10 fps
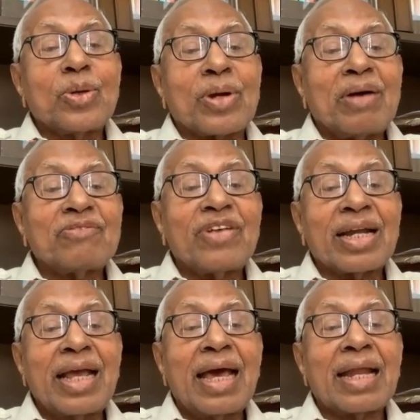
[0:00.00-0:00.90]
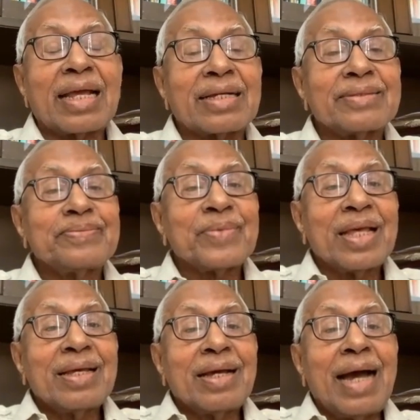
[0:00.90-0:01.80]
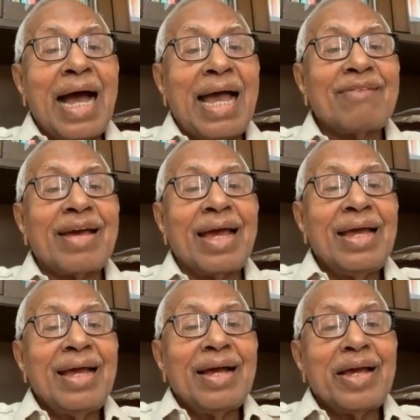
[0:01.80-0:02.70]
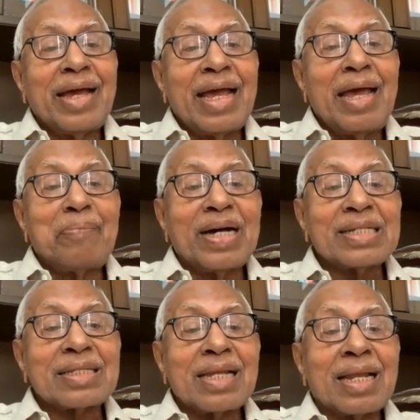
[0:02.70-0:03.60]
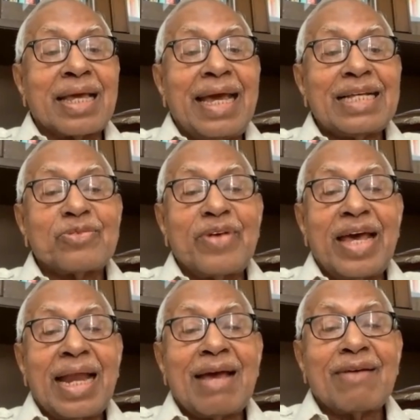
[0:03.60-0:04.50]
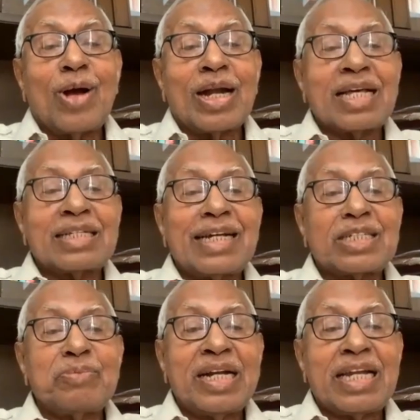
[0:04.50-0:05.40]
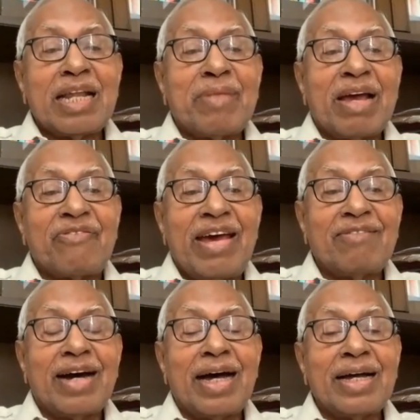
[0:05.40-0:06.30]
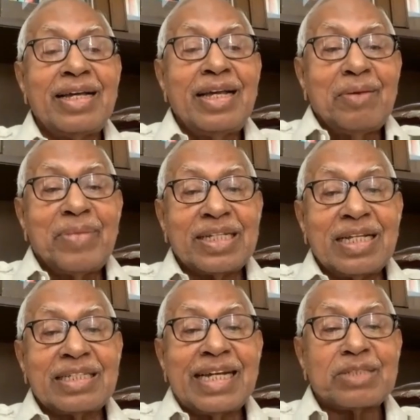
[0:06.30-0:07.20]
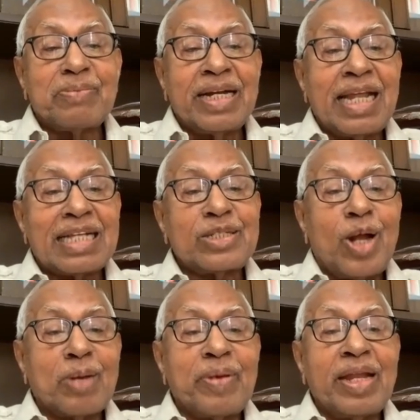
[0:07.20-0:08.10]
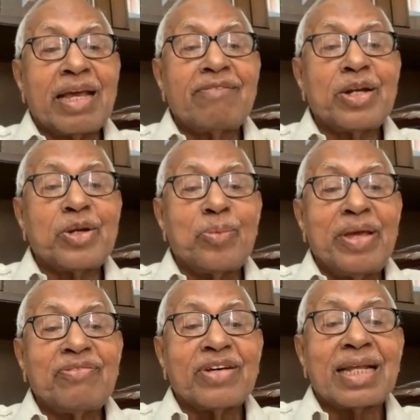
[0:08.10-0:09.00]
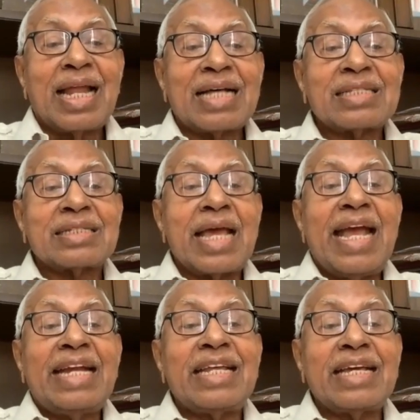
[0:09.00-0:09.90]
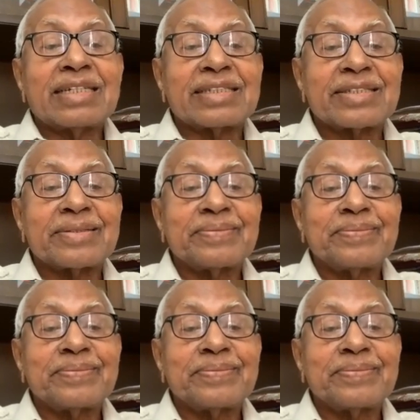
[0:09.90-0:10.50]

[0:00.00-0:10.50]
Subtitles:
come for hearing. I have a personal case where I've got a judgment in my favor, but the judgment has not been given to me for the last 8 years.